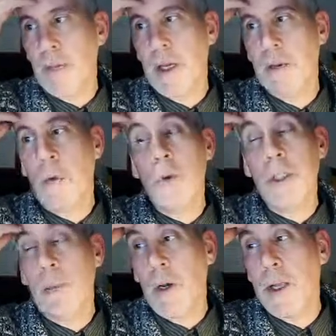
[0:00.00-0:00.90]
They're
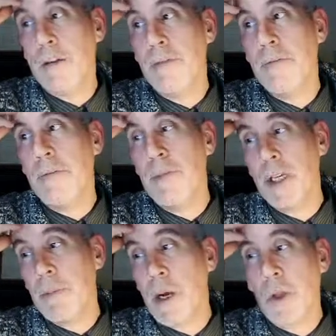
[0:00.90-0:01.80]
autumn olive,
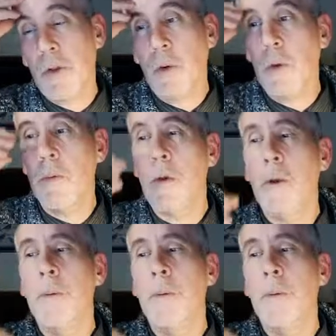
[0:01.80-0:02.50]
sea buckthorn,